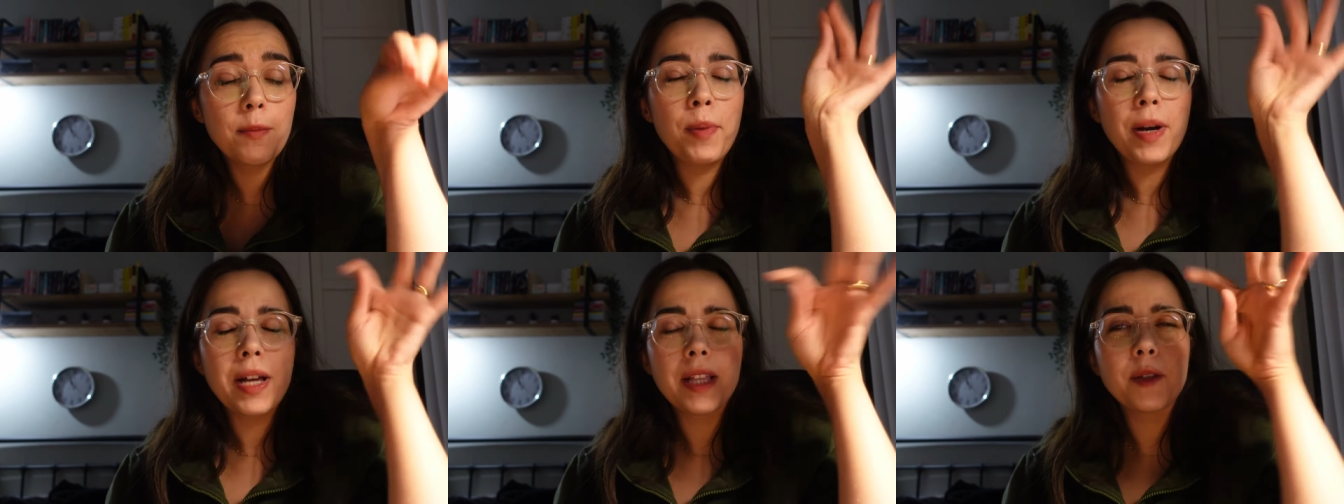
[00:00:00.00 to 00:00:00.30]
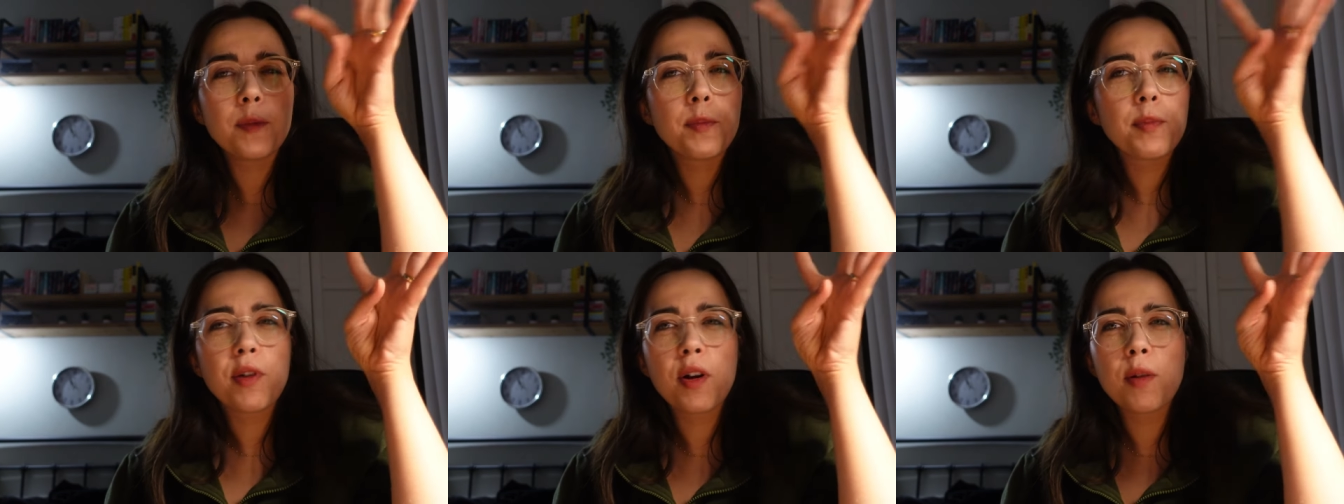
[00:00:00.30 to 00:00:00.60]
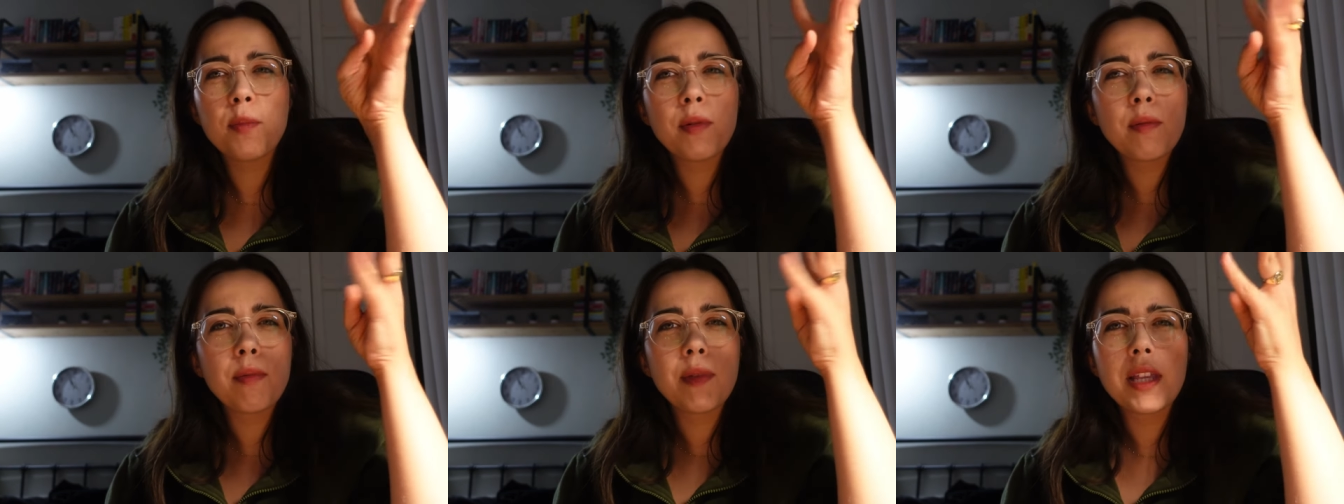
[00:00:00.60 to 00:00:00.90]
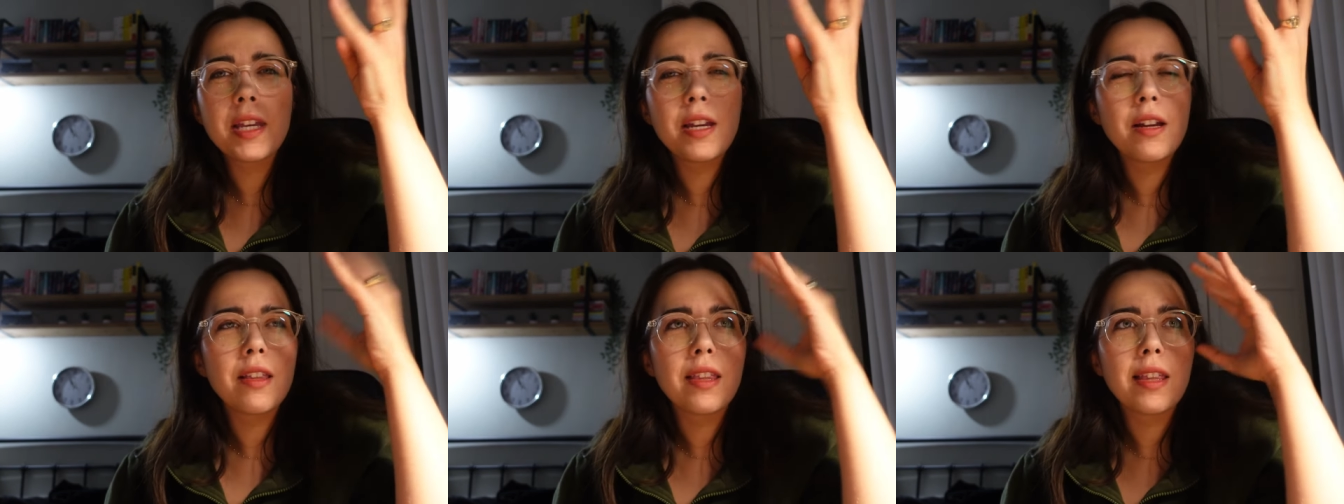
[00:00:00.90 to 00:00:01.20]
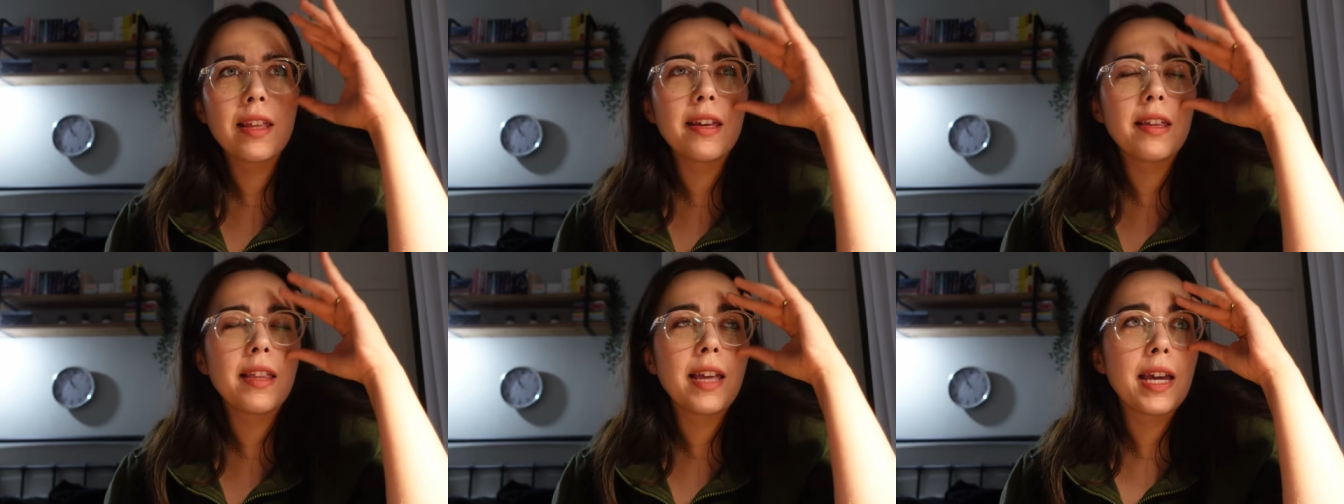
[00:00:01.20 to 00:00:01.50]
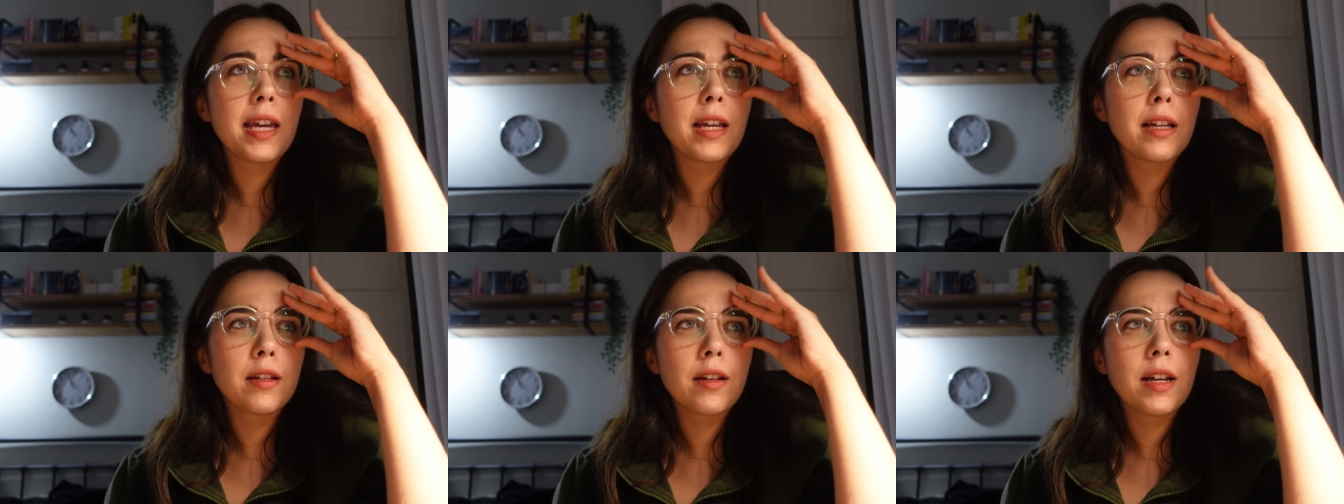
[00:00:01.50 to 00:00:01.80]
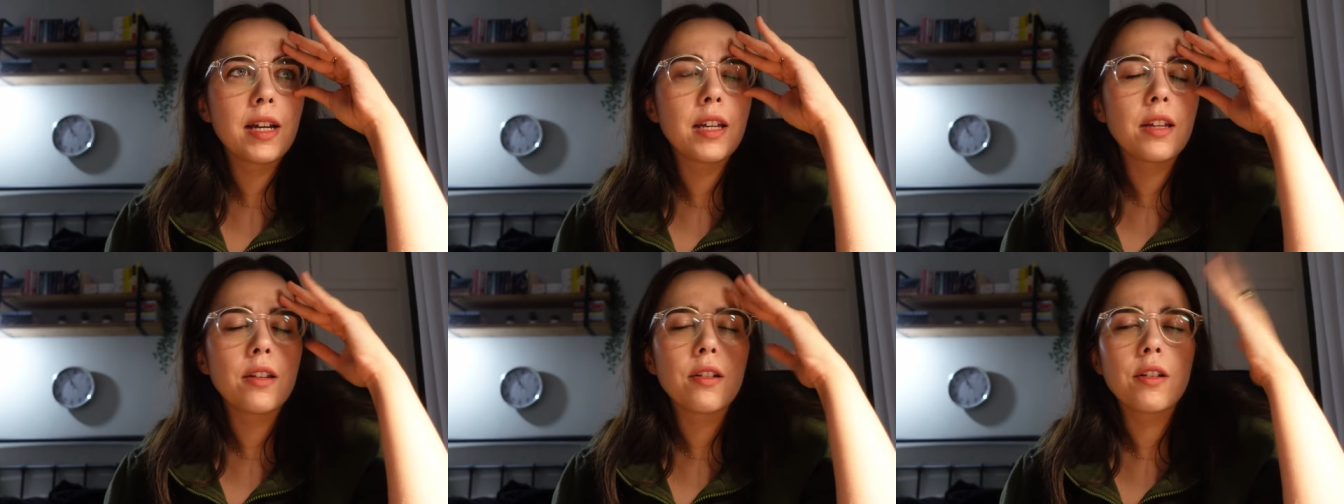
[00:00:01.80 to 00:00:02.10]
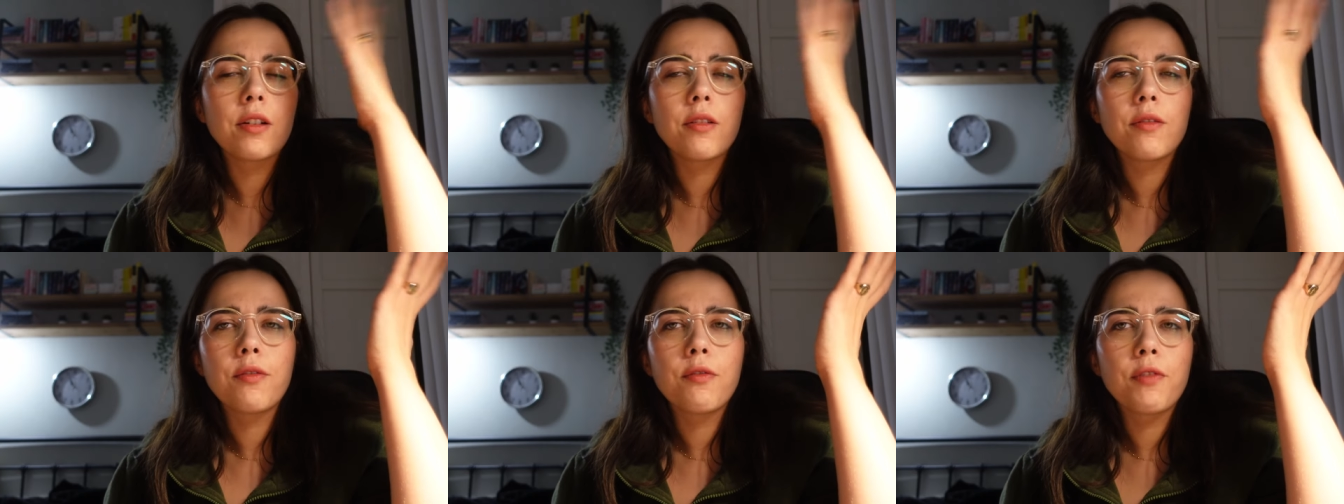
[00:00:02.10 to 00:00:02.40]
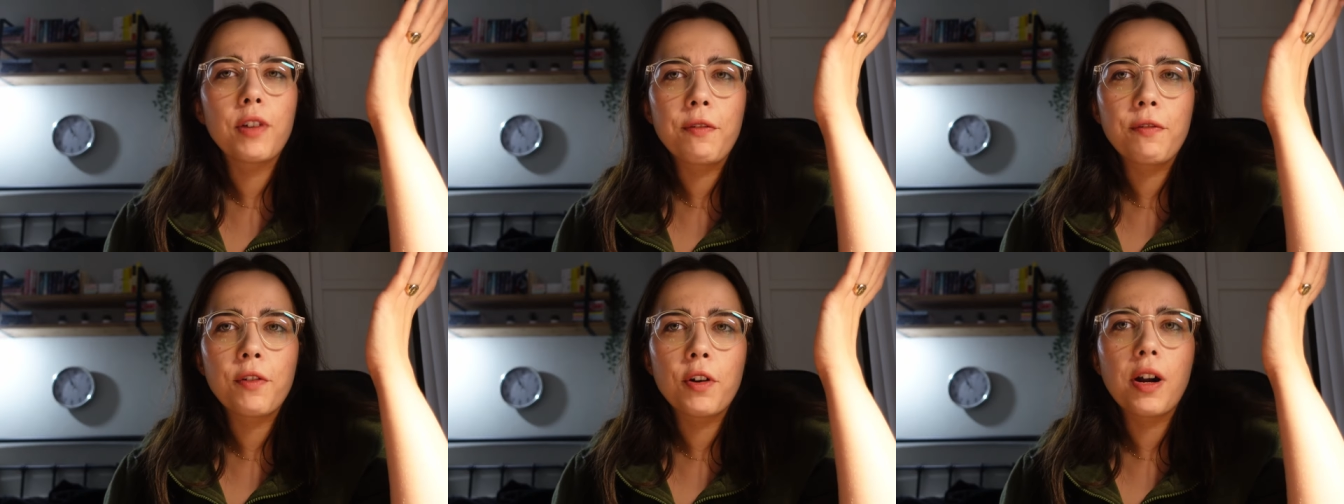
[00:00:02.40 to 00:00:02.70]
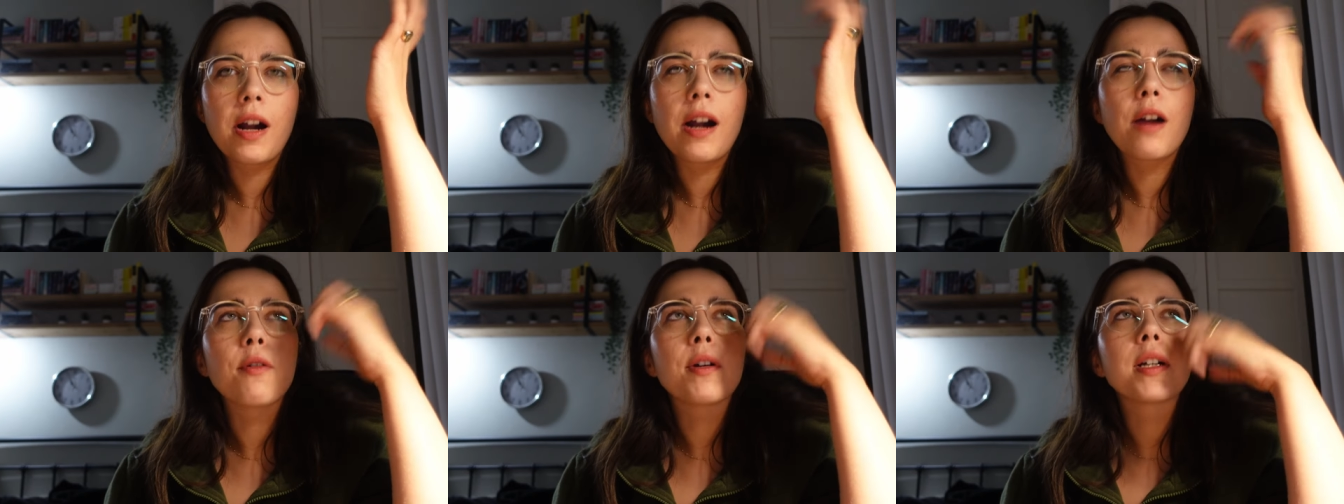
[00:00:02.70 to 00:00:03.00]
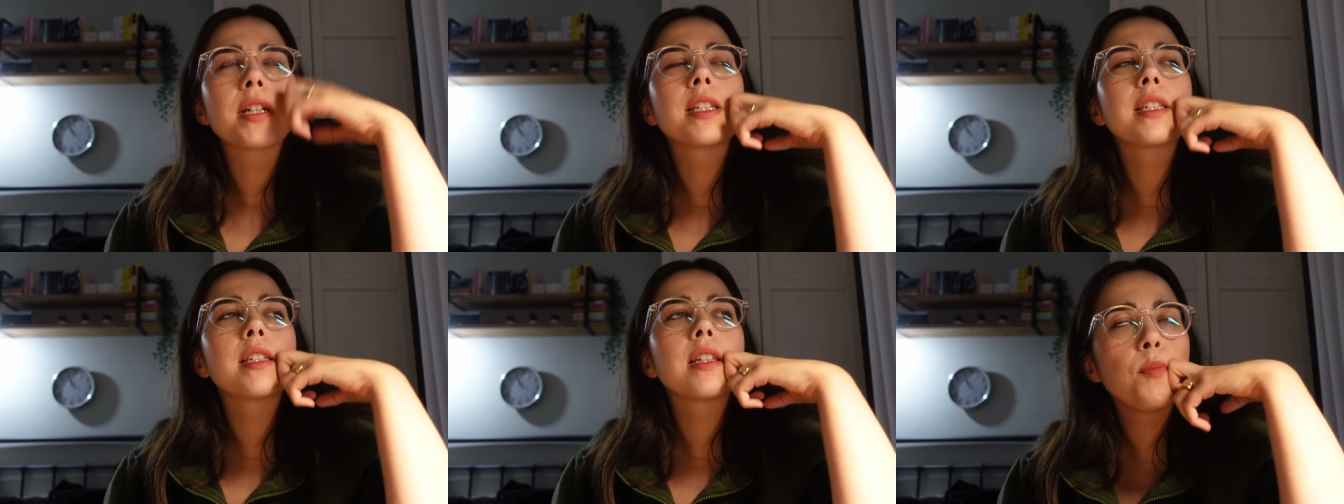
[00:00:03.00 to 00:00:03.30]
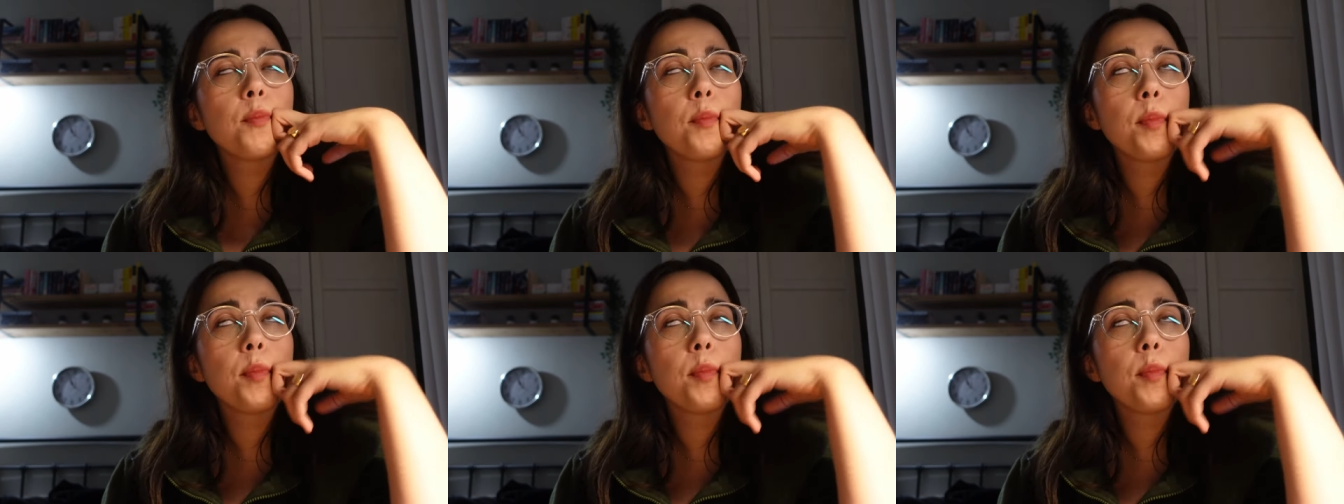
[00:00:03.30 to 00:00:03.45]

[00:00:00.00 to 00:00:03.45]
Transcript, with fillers: but probably only like, I don't know, 3-4 hours,